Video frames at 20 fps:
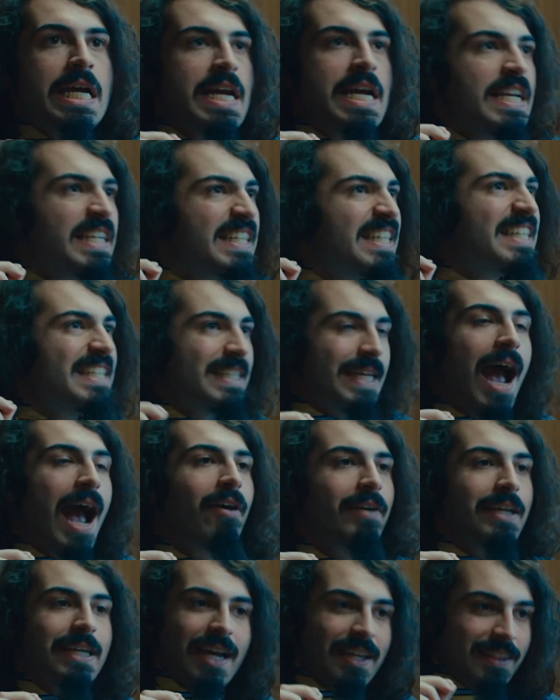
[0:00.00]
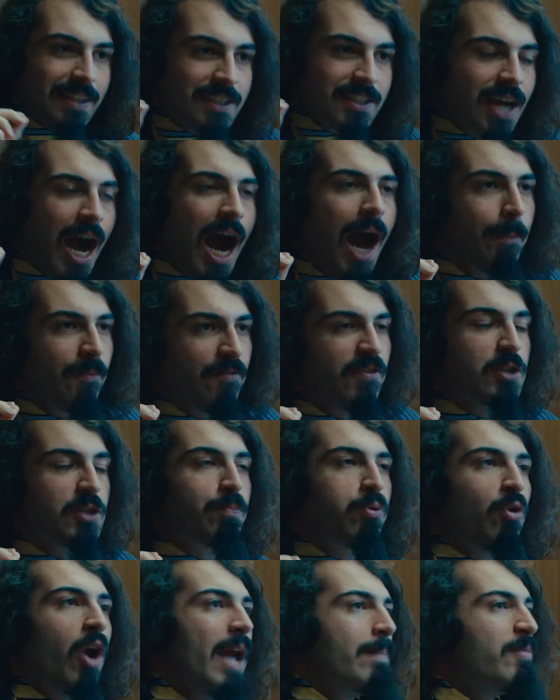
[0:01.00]
I wrote the film, and
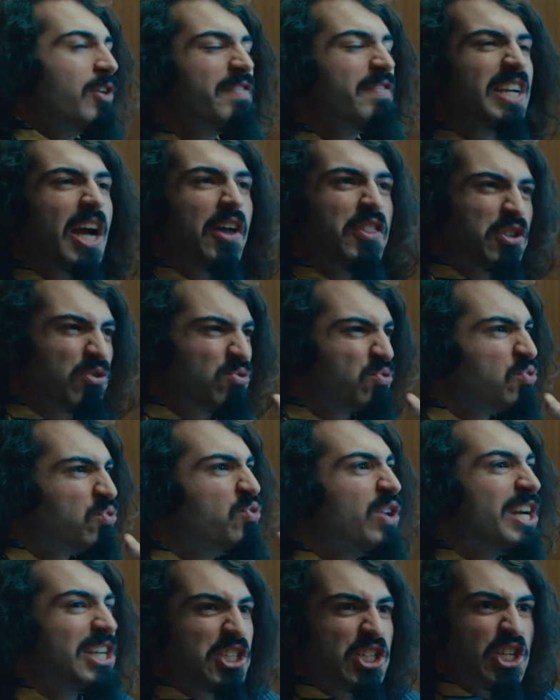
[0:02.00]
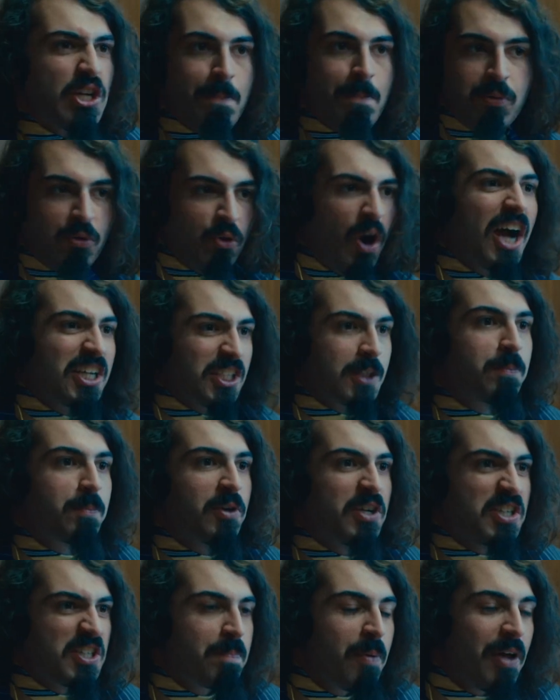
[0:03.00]
I had Nick Nigerian on
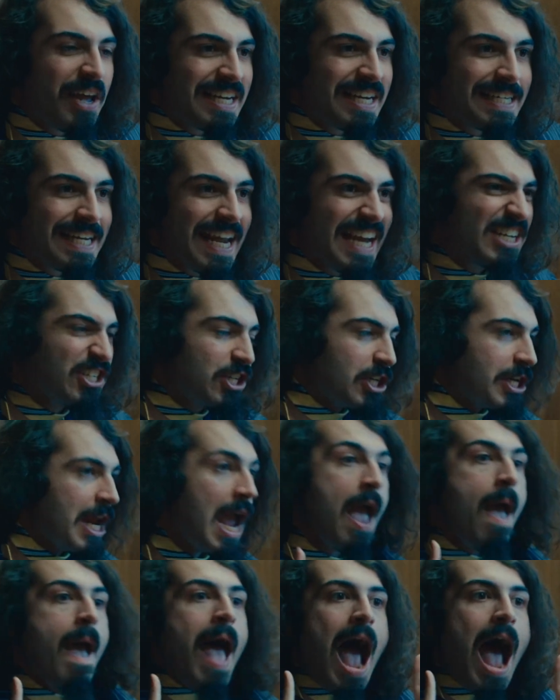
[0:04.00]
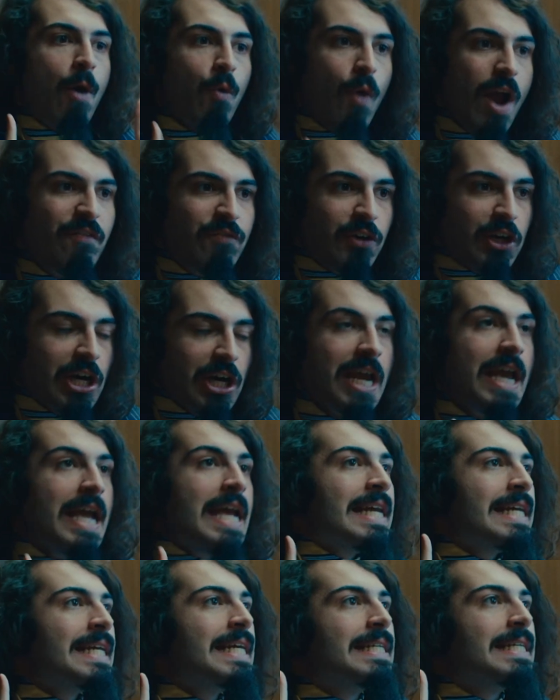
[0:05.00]
board from day one. I pitched it to him
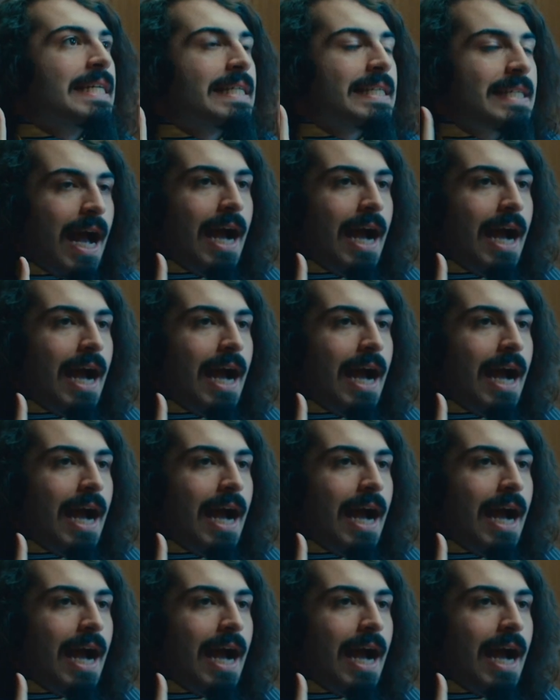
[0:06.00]
as a